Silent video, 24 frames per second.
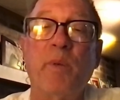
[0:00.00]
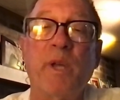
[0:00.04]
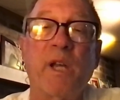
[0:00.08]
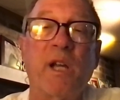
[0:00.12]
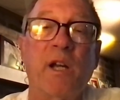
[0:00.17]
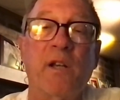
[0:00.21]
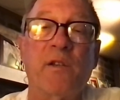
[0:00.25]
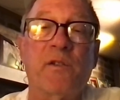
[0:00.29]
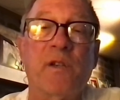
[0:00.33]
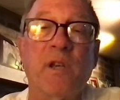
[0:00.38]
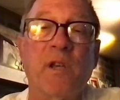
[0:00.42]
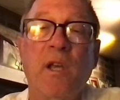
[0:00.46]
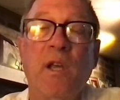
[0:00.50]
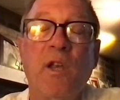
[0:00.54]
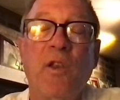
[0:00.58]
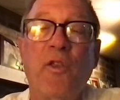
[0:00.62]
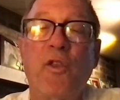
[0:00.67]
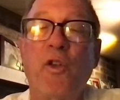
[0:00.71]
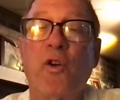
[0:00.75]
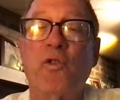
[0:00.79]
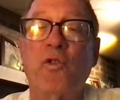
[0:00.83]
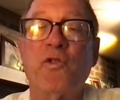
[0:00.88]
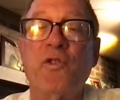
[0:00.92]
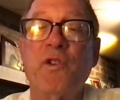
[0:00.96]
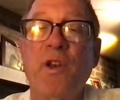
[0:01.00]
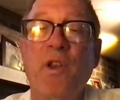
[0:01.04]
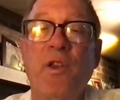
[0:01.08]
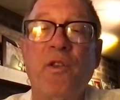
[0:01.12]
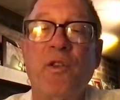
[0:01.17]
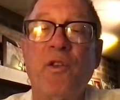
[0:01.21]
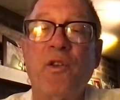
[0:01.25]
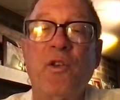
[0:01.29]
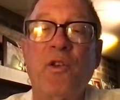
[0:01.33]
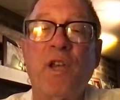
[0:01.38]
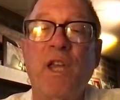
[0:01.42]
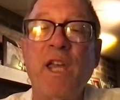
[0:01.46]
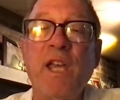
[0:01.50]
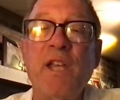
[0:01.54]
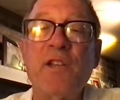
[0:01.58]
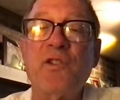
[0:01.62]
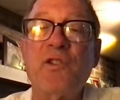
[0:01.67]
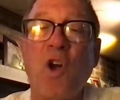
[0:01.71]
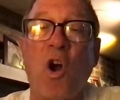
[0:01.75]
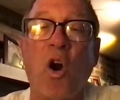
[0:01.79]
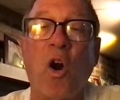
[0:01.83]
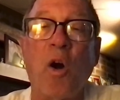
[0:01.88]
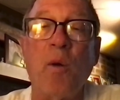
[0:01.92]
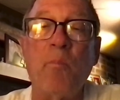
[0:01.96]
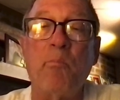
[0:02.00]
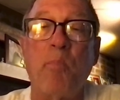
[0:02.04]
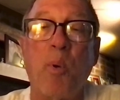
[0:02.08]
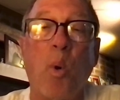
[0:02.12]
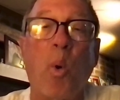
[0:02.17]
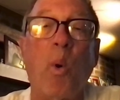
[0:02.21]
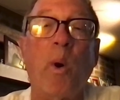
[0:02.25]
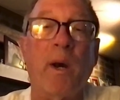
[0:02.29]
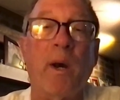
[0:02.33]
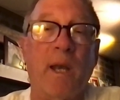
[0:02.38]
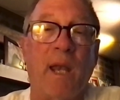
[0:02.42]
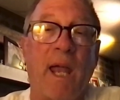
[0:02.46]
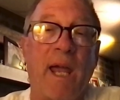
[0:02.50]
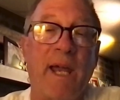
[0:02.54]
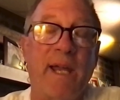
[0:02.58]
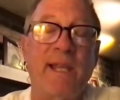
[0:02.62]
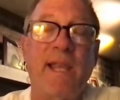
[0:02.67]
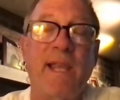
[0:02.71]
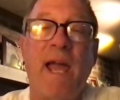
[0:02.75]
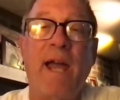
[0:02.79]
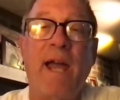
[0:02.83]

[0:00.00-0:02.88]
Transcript: because kids aren't born like that.